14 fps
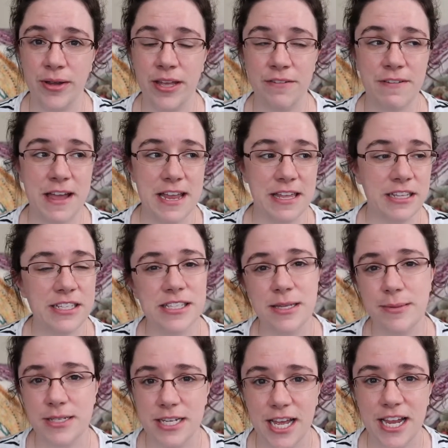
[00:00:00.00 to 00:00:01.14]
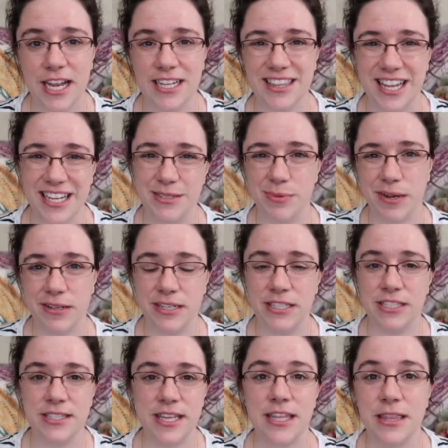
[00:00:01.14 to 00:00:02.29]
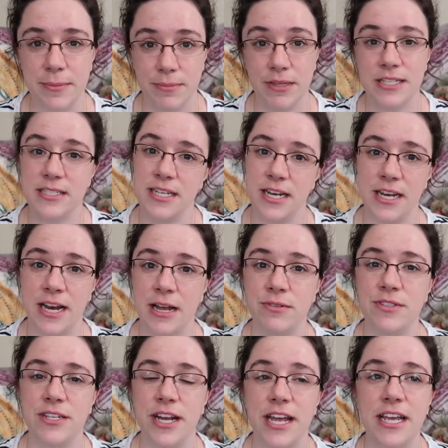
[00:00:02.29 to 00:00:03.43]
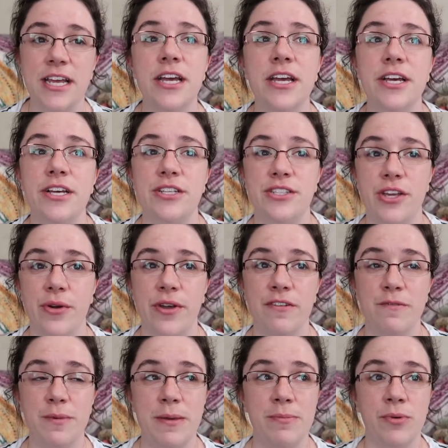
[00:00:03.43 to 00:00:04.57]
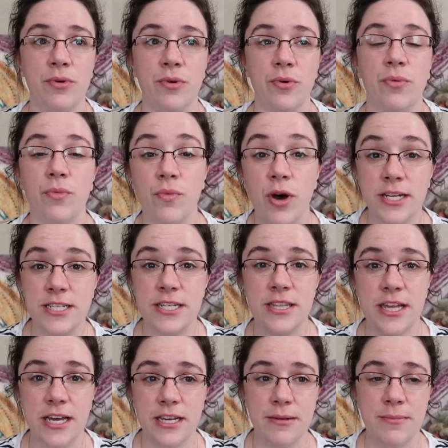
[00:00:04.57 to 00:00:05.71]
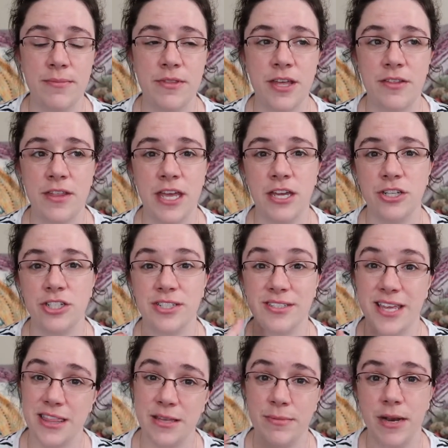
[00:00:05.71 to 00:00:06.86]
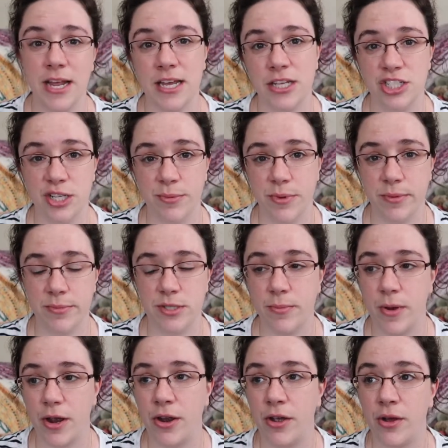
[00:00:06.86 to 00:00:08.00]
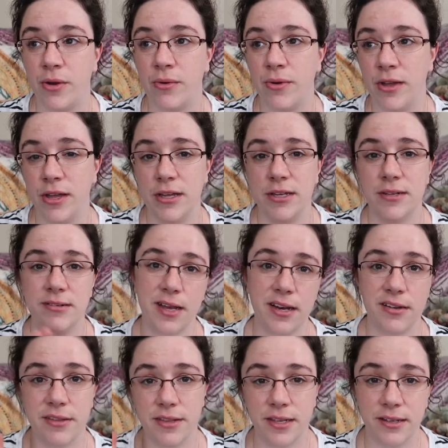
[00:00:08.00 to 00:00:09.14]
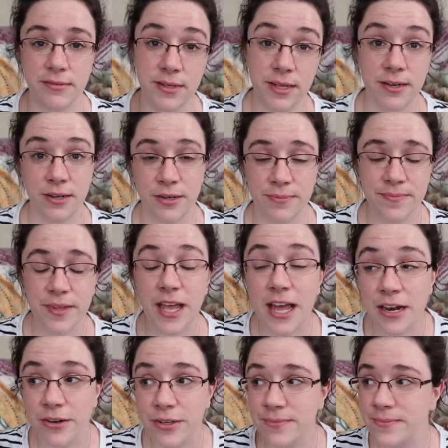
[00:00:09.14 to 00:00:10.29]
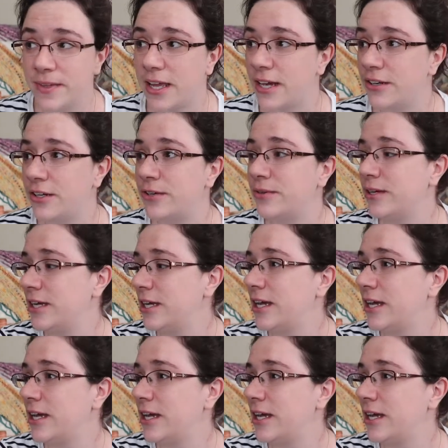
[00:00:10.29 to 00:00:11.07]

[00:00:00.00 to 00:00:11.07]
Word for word: If I can list them tonight, I'd like to probably just get them listed and out tonight. So if people wanted them, then they could just get them and I can ship them tomorrow, kind of thing. I don't know.